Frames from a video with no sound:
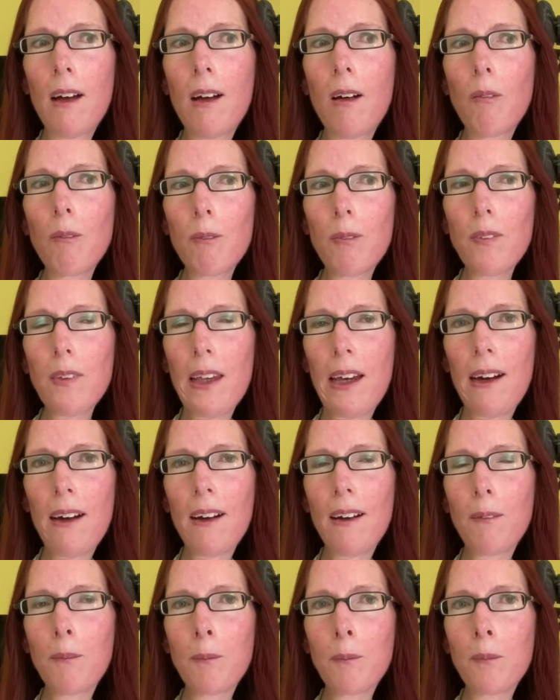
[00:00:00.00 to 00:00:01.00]
yeah,
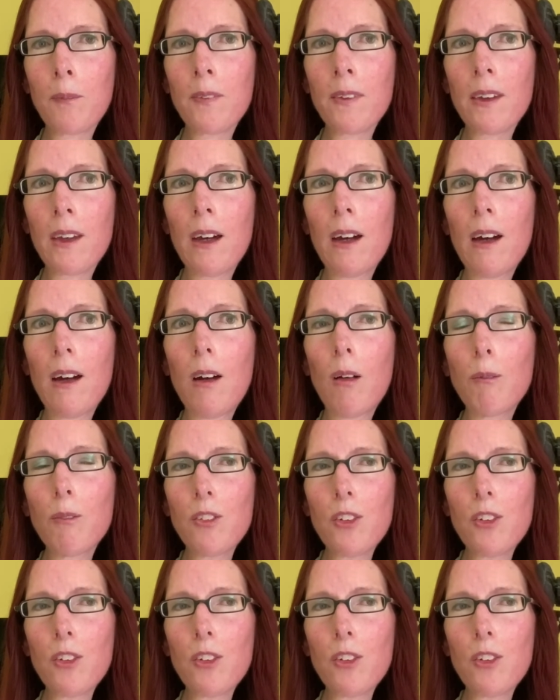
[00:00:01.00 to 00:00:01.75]
she